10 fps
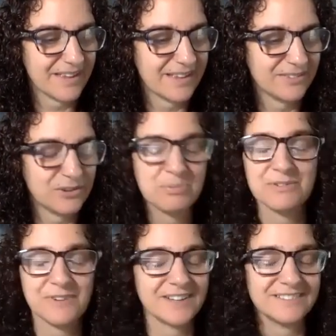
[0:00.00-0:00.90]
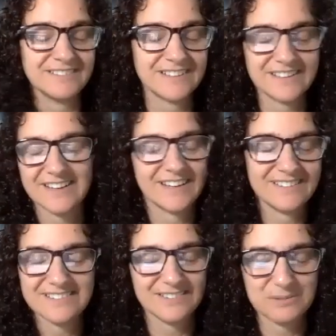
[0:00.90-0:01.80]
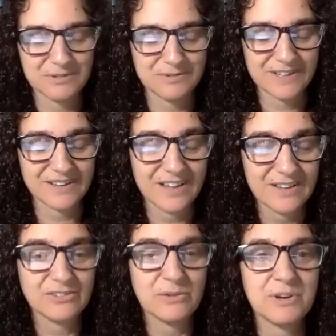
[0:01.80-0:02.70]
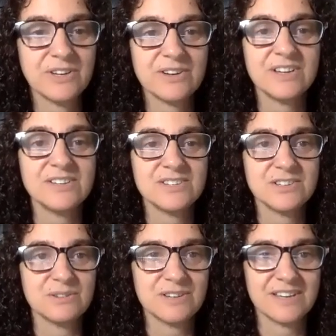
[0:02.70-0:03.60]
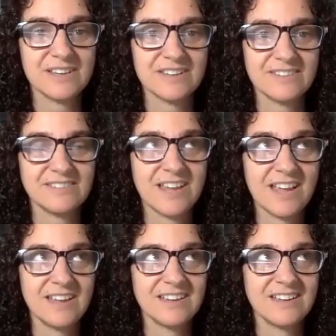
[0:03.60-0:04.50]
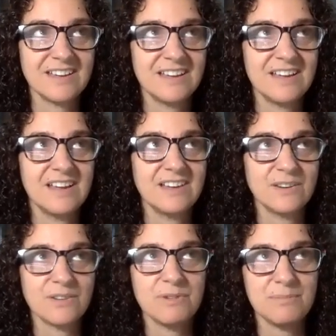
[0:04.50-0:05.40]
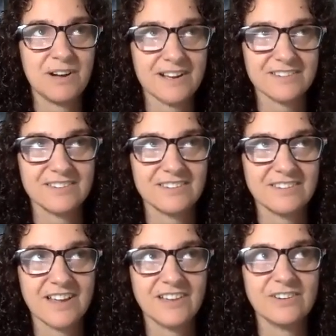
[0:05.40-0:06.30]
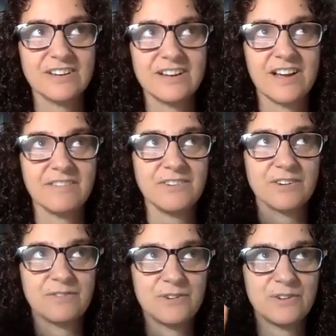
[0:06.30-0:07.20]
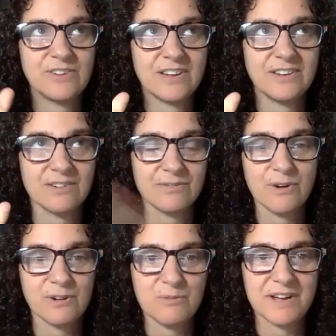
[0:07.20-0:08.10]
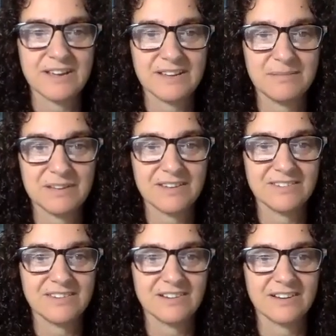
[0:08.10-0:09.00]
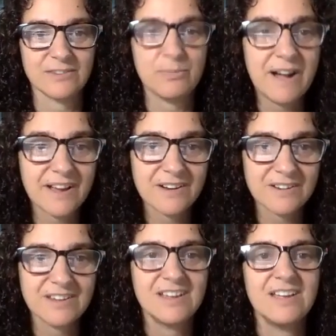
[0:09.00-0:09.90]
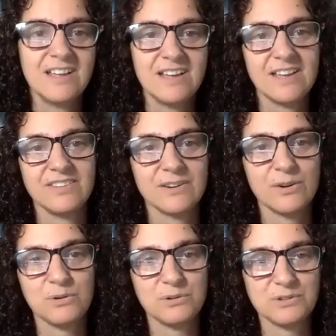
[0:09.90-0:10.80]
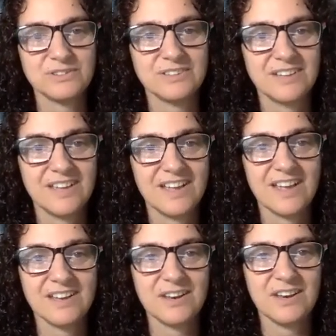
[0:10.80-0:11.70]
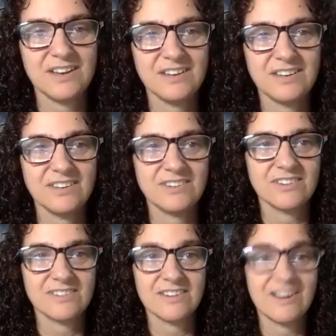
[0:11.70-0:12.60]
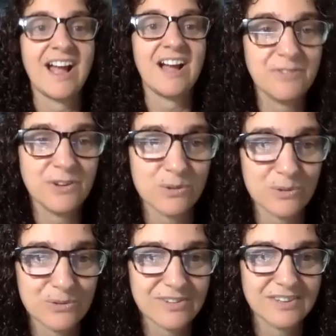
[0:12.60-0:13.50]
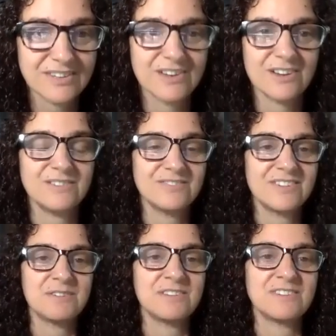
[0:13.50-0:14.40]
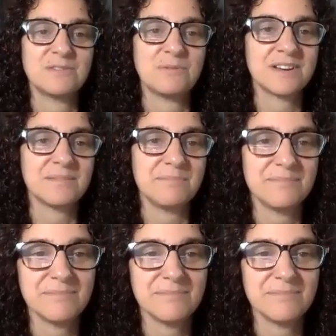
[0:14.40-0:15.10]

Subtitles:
it's super fun. It's just super fun. So what you're going to do is take your 3 boxes and you're going to have your foods that you're throwing away because they're expired and they're old and they're half used, no one's going to want